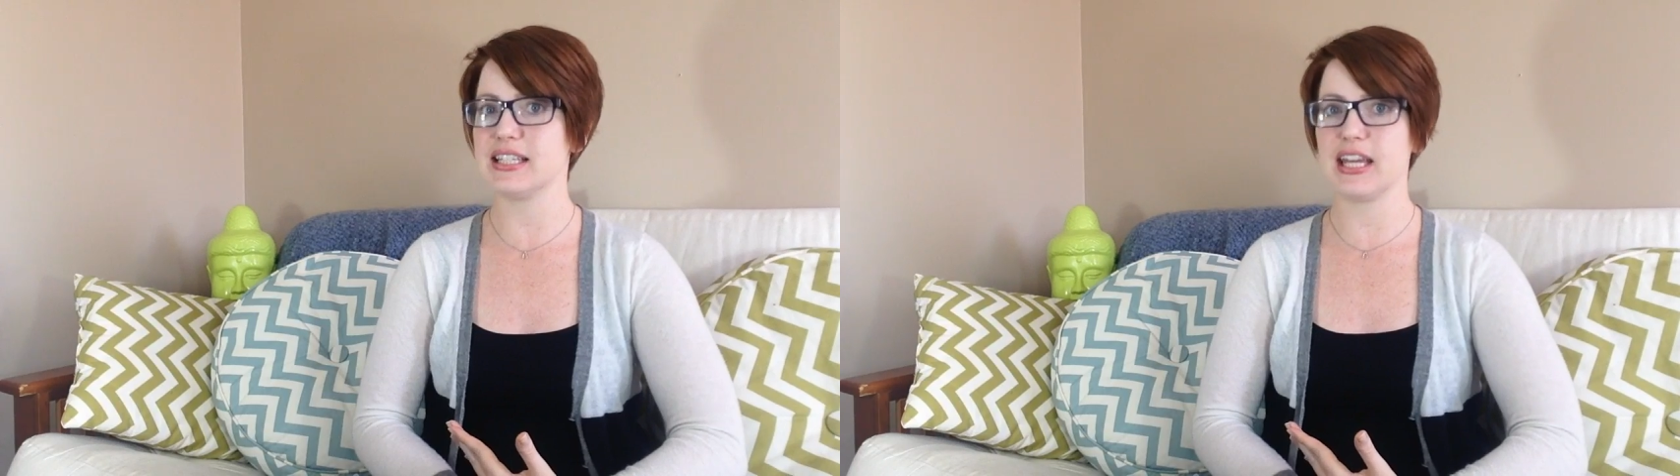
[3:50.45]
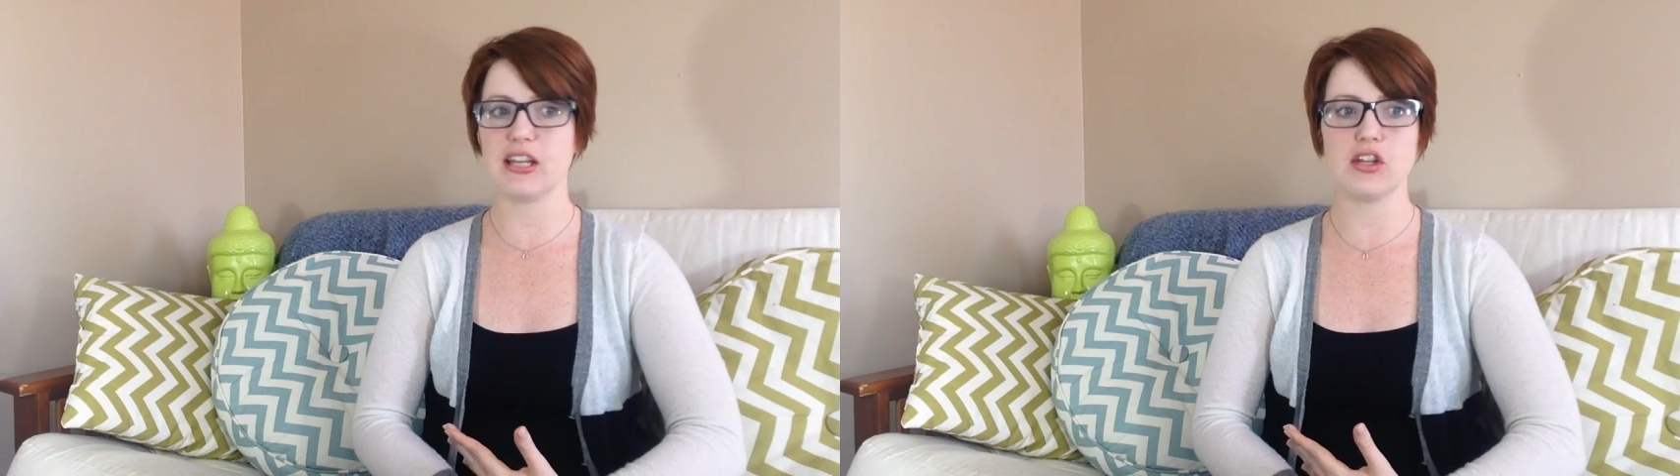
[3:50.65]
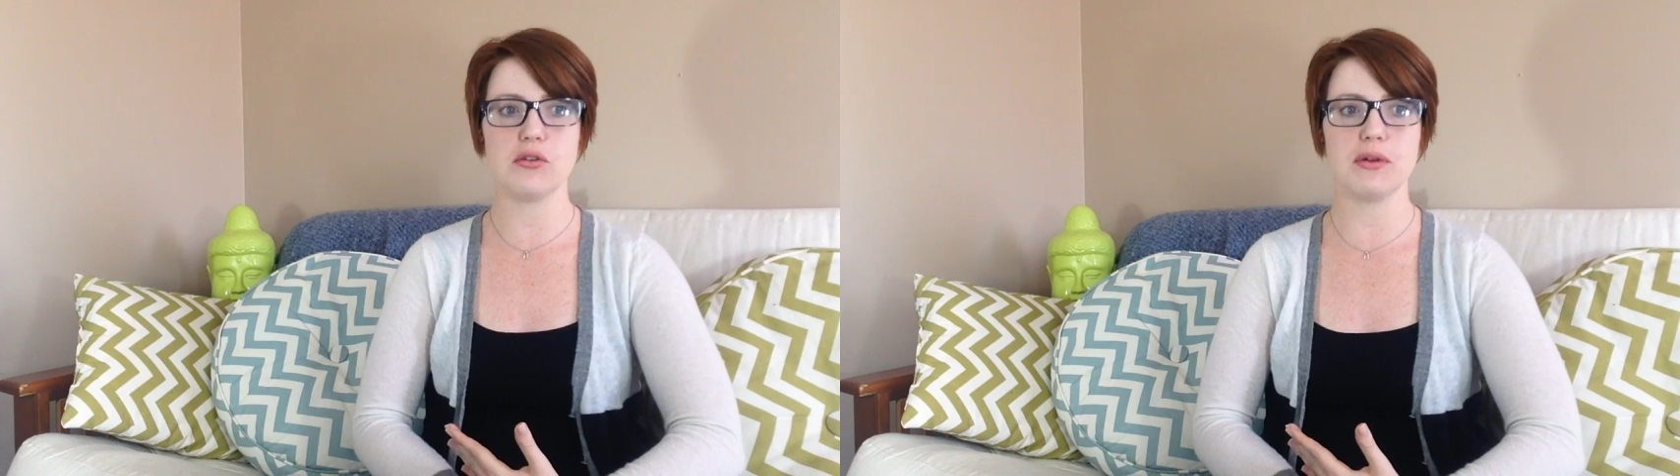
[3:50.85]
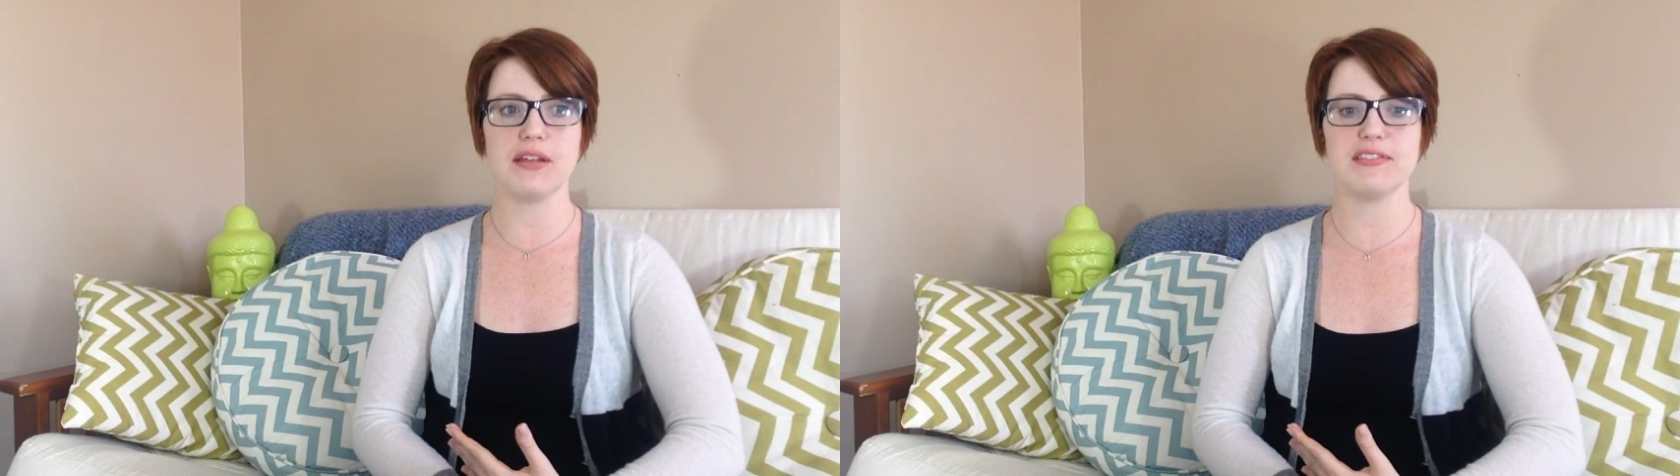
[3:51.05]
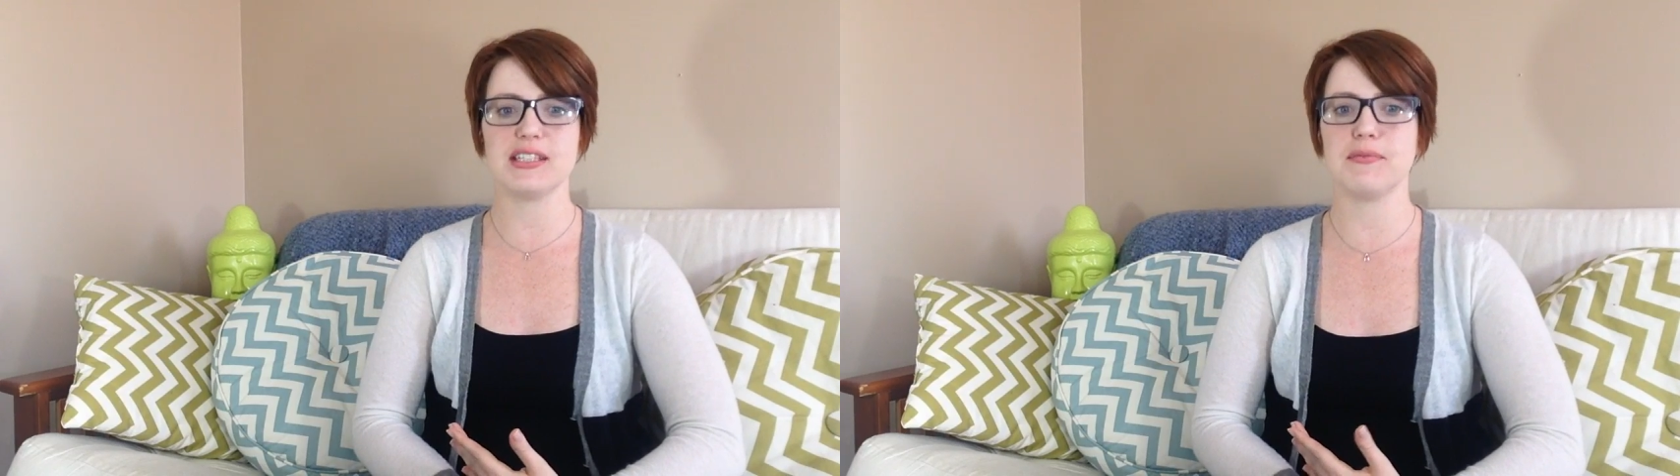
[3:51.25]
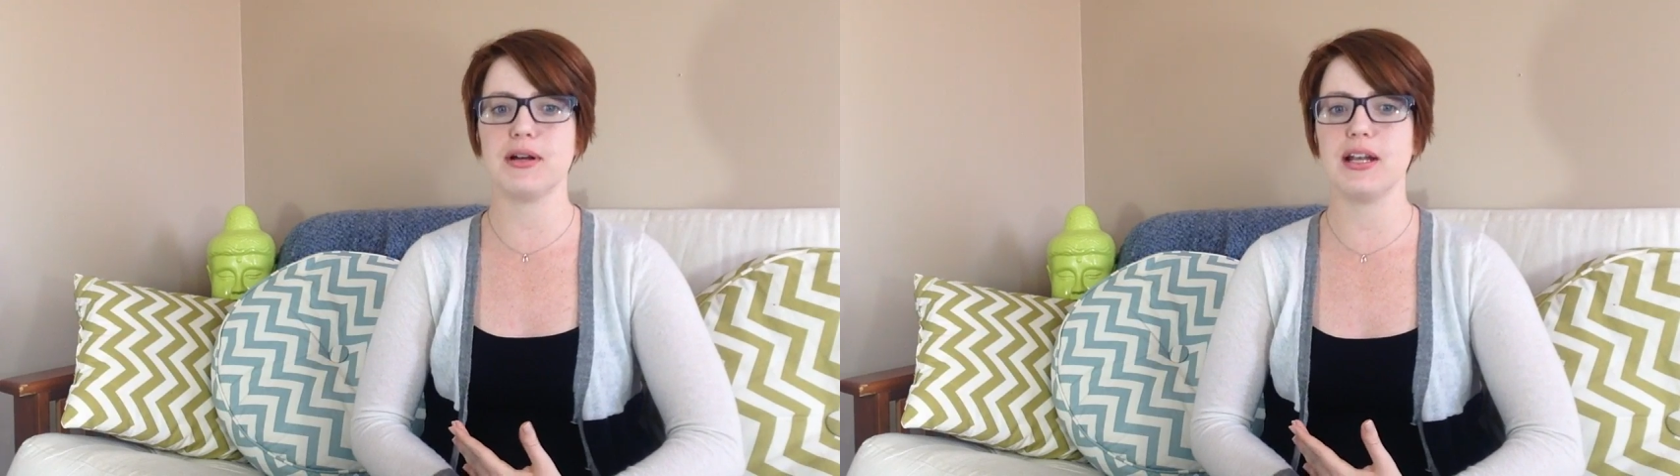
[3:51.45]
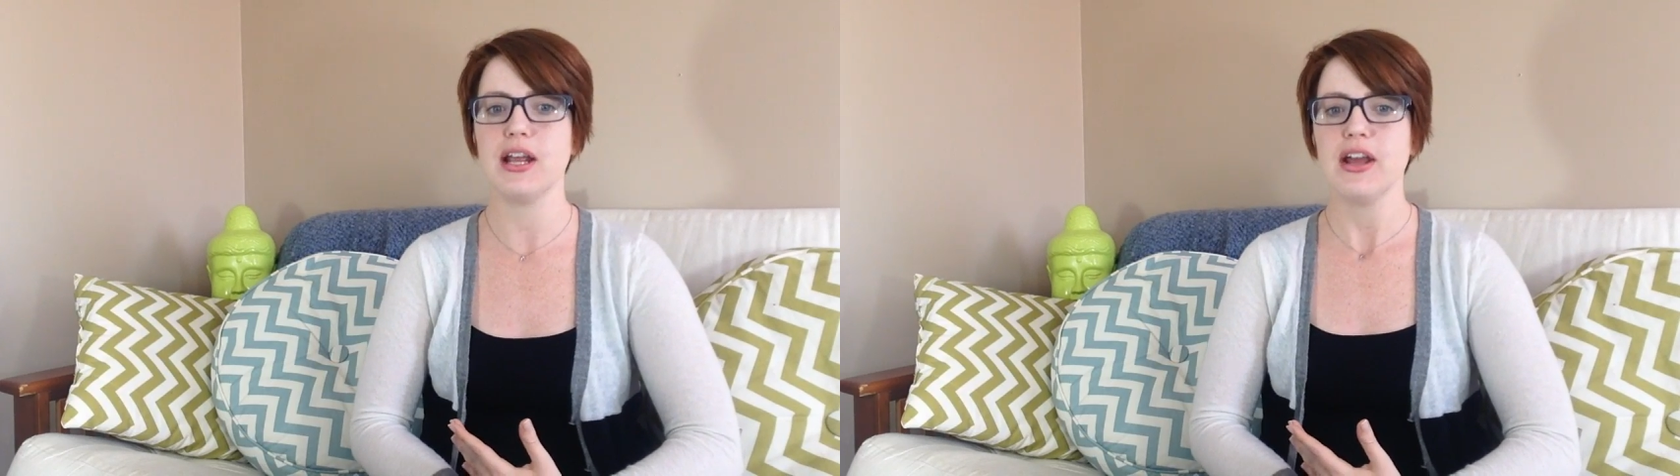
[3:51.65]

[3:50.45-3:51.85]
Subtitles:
can you give someone